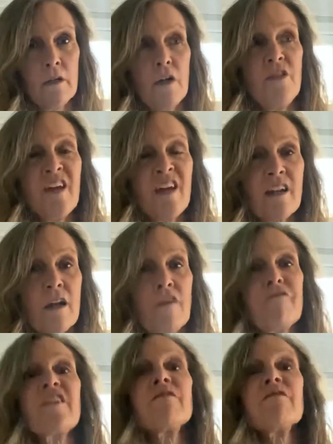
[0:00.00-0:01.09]
then a
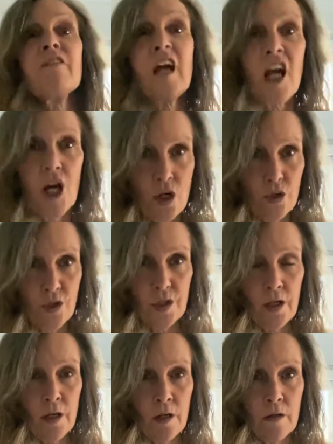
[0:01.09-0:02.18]
friend of theirs
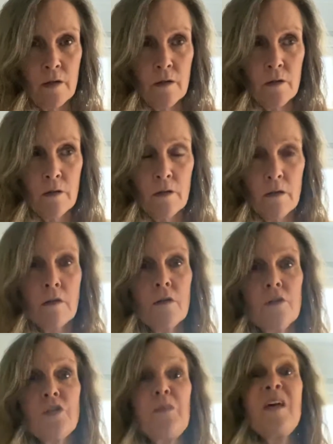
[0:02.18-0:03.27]

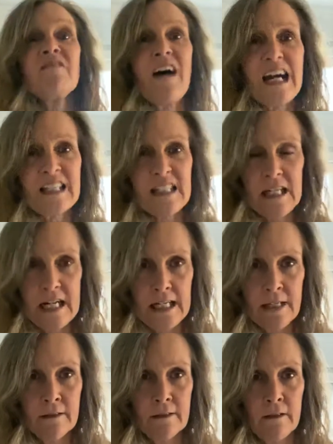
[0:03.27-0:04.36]
who's been
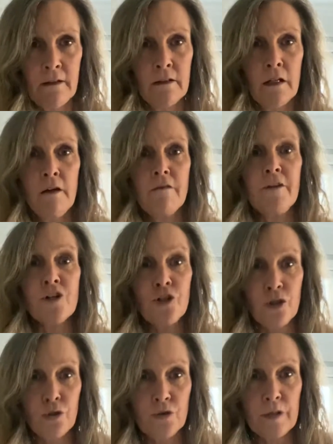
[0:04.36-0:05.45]
vaccinating, their
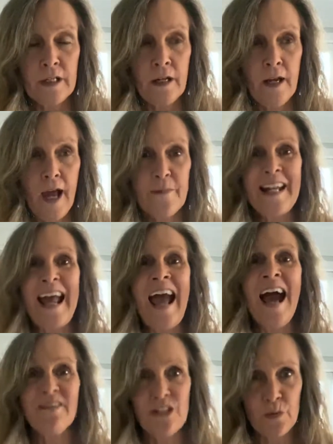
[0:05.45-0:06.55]
children have been
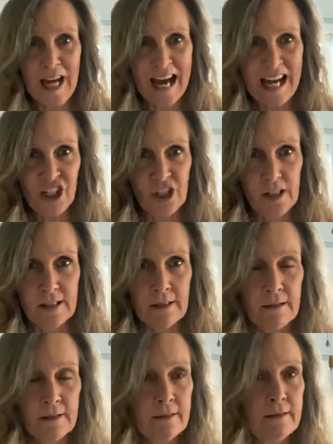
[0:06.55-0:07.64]
having reactions
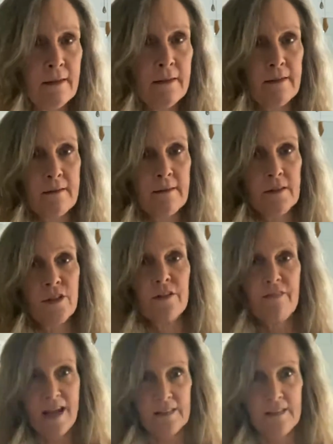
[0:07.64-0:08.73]
to the
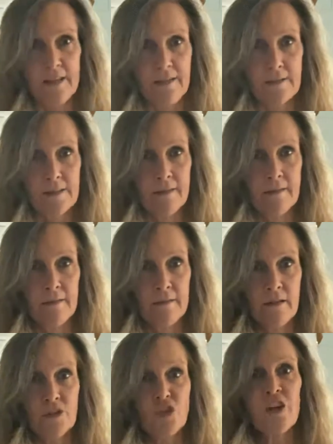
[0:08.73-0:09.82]
vaccines.
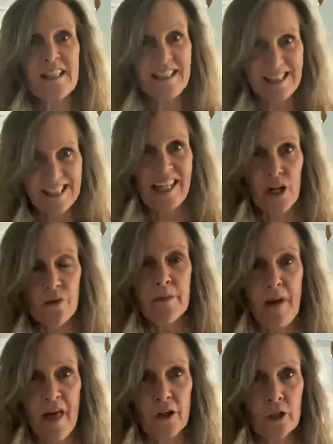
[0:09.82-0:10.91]
Started to scare the
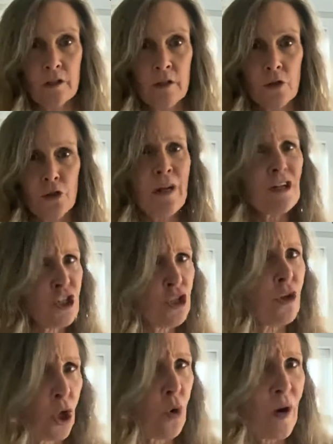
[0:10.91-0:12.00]
mother. So now she's
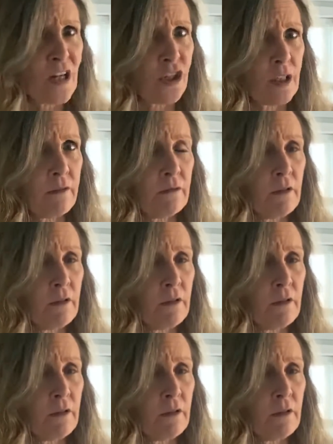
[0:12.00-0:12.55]
starting to question.